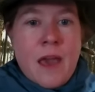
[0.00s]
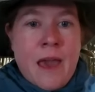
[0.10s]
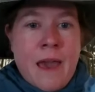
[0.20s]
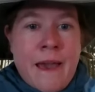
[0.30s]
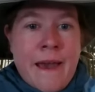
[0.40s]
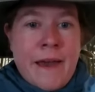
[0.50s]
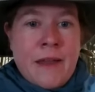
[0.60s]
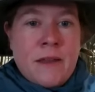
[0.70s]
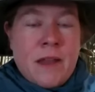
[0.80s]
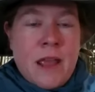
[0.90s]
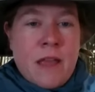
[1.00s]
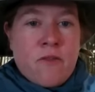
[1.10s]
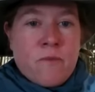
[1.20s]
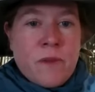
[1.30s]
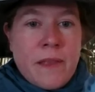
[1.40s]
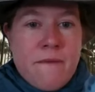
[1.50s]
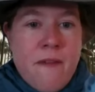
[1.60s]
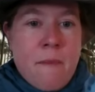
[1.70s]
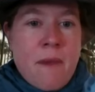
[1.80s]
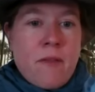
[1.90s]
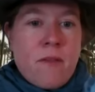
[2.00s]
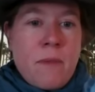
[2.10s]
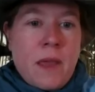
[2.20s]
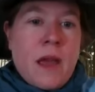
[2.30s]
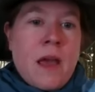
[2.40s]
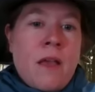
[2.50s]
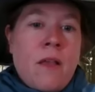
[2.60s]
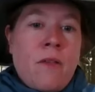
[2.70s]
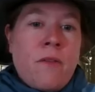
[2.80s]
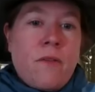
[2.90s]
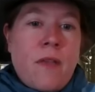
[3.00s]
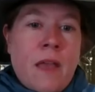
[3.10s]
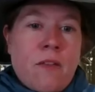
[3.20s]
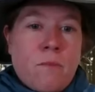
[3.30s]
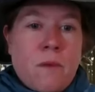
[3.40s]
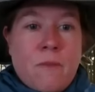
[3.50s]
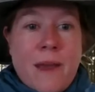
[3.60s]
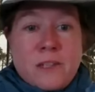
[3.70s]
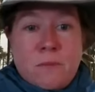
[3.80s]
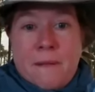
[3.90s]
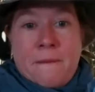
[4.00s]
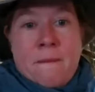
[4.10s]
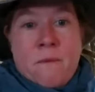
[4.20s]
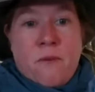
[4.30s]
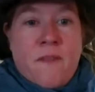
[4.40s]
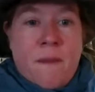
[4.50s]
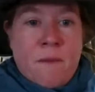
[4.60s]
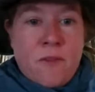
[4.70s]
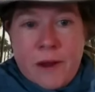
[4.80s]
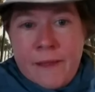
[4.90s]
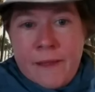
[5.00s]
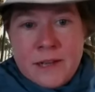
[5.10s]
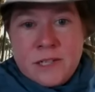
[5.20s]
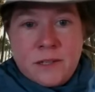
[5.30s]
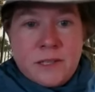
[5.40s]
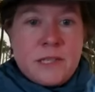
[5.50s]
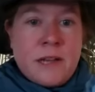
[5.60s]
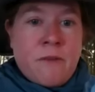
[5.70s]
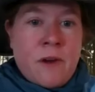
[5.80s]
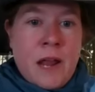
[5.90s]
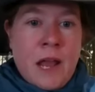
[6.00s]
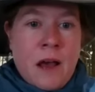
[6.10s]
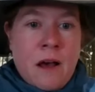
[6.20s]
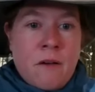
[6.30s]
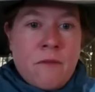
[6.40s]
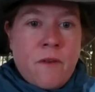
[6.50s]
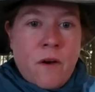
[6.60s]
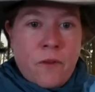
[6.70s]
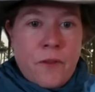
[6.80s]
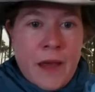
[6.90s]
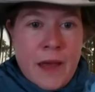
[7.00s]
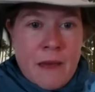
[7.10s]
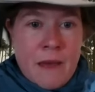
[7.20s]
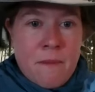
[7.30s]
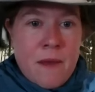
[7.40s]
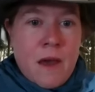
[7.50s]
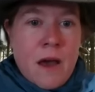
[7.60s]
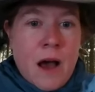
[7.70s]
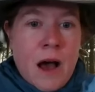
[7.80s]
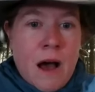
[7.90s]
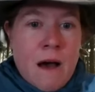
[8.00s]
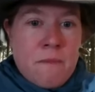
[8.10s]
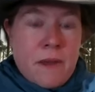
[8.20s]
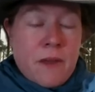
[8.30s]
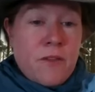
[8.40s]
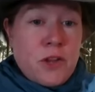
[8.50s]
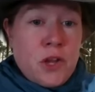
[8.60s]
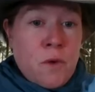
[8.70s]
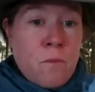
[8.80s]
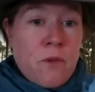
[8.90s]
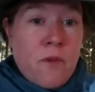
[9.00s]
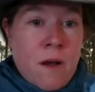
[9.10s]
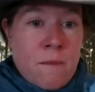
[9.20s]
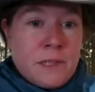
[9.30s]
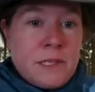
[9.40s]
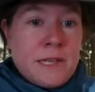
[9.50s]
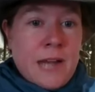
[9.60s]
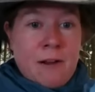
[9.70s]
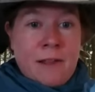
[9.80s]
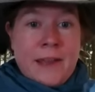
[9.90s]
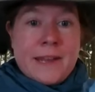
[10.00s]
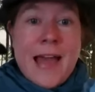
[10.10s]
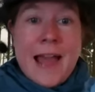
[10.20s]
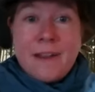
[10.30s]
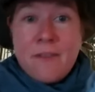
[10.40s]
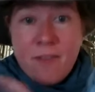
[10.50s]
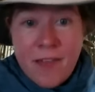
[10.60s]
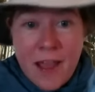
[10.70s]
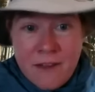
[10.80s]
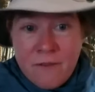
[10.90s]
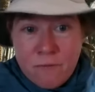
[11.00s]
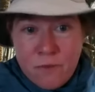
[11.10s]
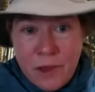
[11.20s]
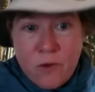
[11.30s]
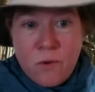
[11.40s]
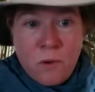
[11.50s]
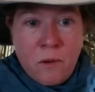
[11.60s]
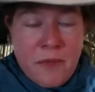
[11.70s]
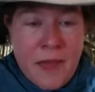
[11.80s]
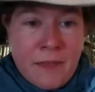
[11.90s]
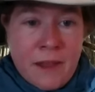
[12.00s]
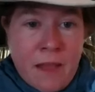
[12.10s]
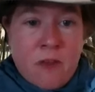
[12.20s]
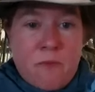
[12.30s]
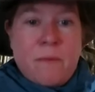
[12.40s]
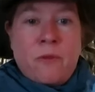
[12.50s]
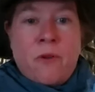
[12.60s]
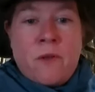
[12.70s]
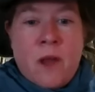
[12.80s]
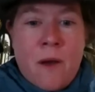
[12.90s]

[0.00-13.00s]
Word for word: And it's really famous because it's, it's actually probably the most famous archaeological discovery of all time um, because the tomb was almost entirely intact. And this is kind of a really cool thing that a lot of people don't know.